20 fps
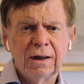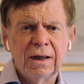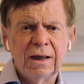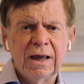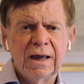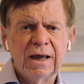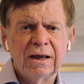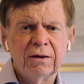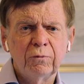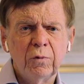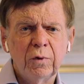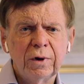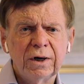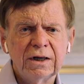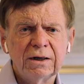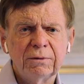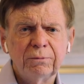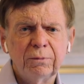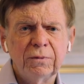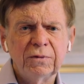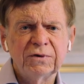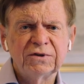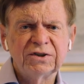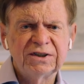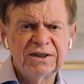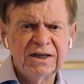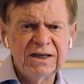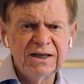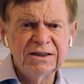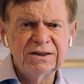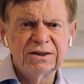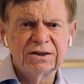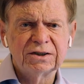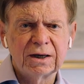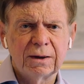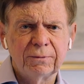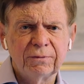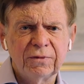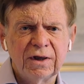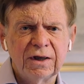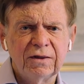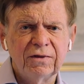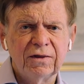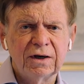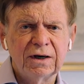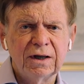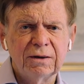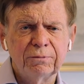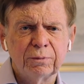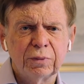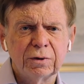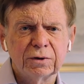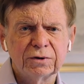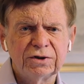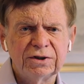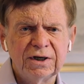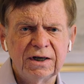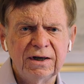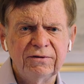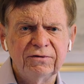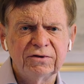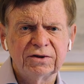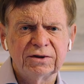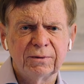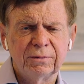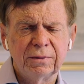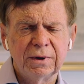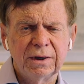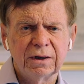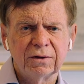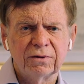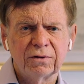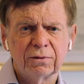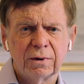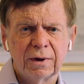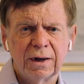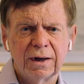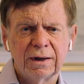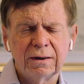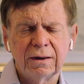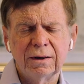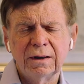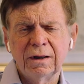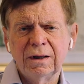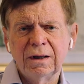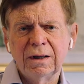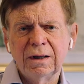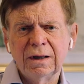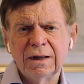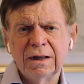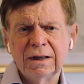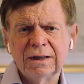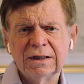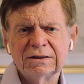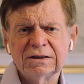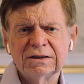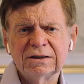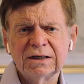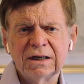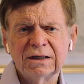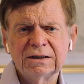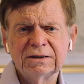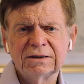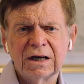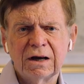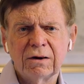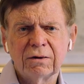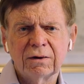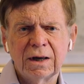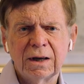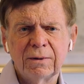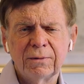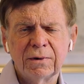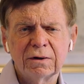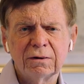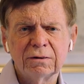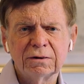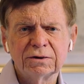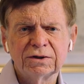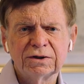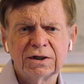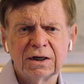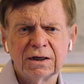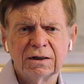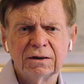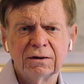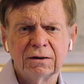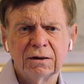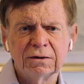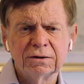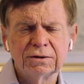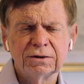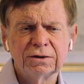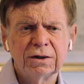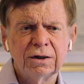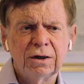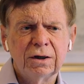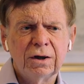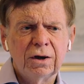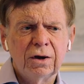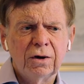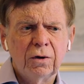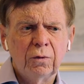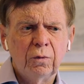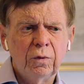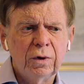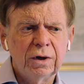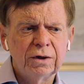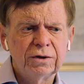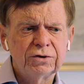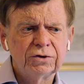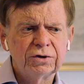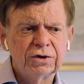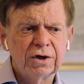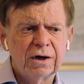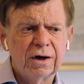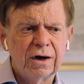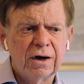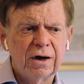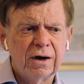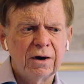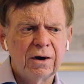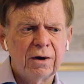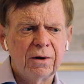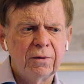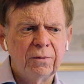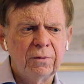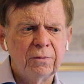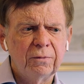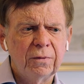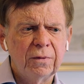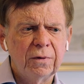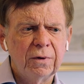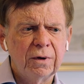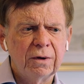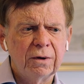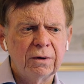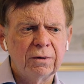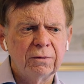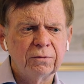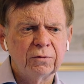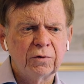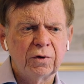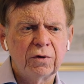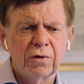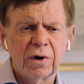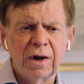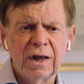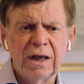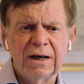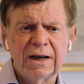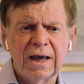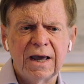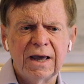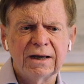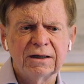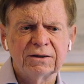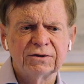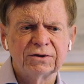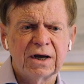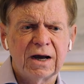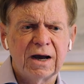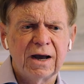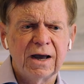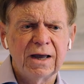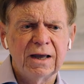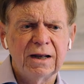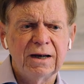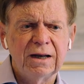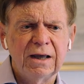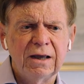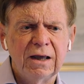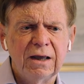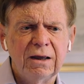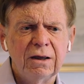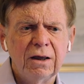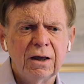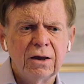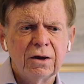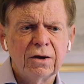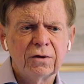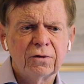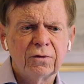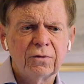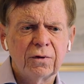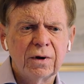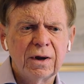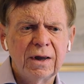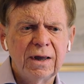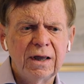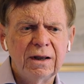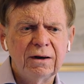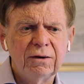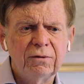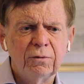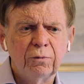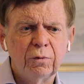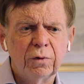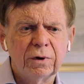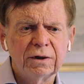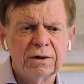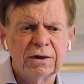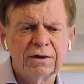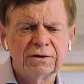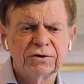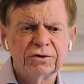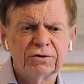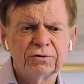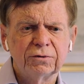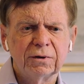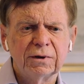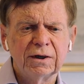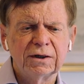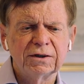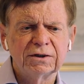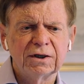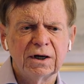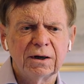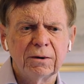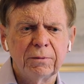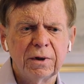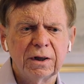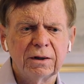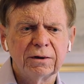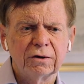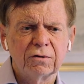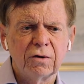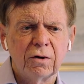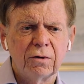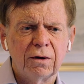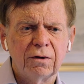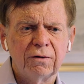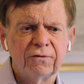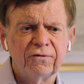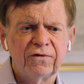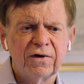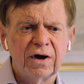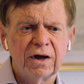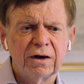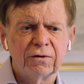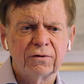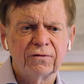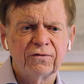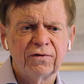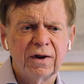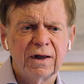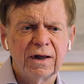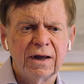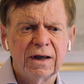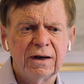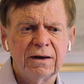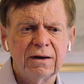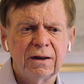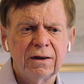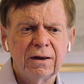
And when it sees something that it perceives to be a threat, it sends out chemical signals which create anxiety, create what has traditionally been called fight or flight.